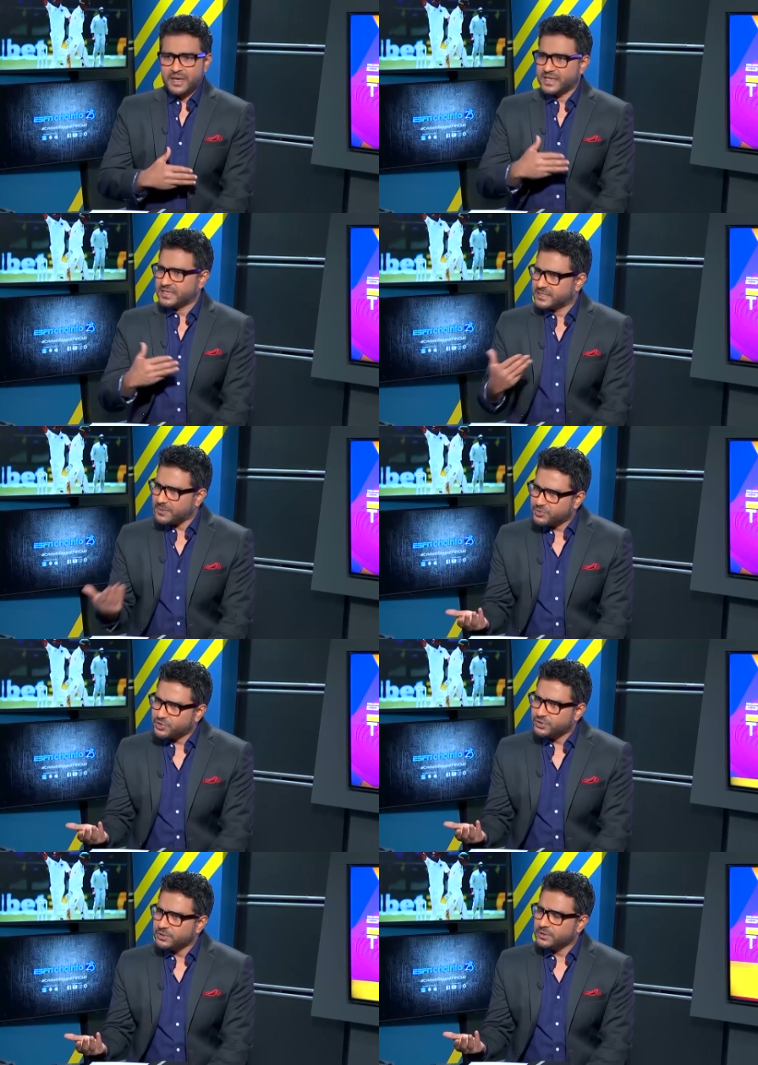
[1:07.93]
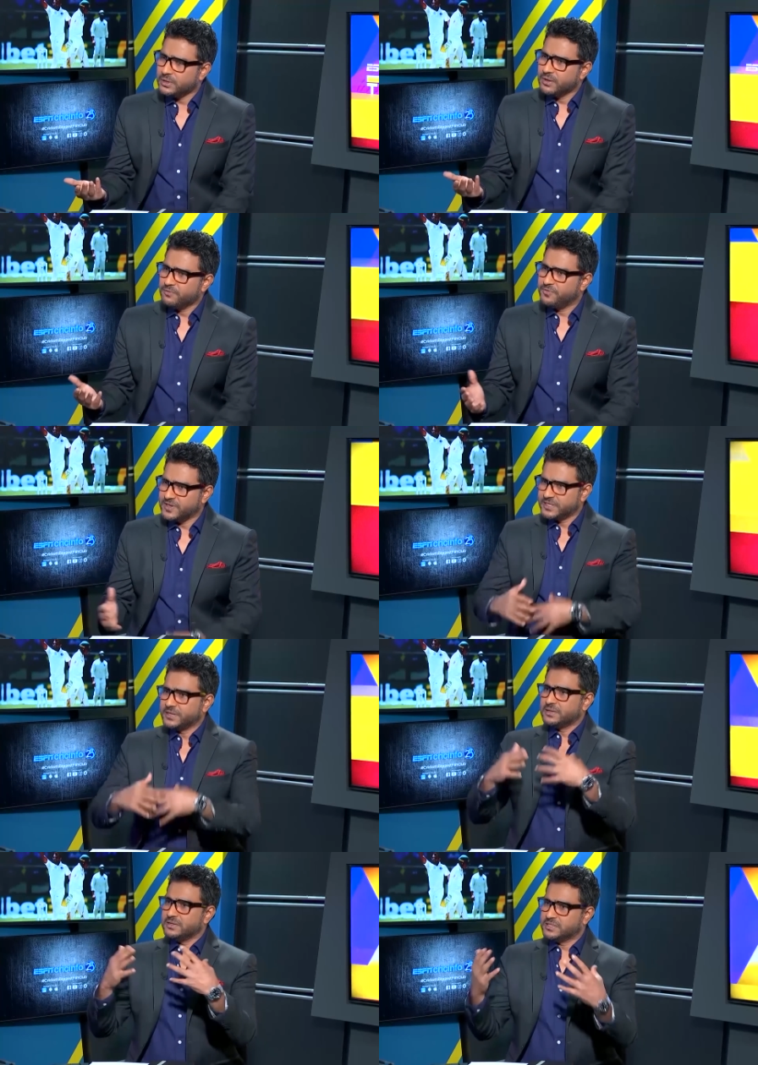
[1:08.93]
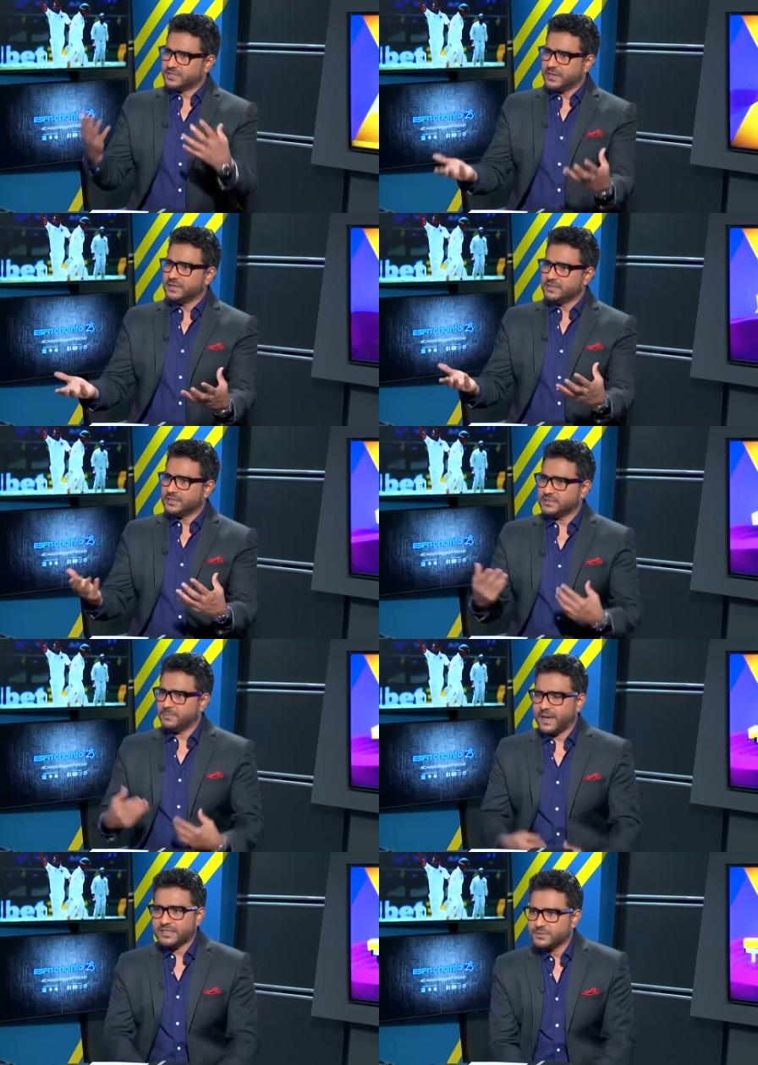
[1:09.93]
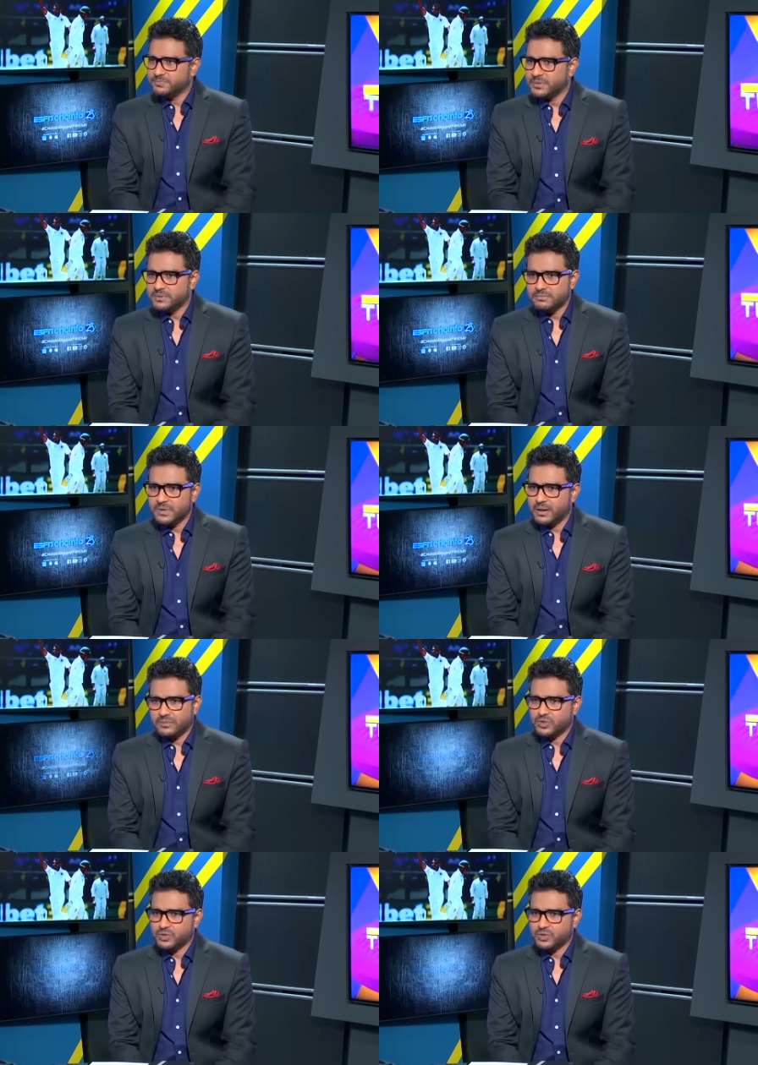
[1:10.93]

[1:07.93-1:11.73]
exceptional physical skills as a batsman.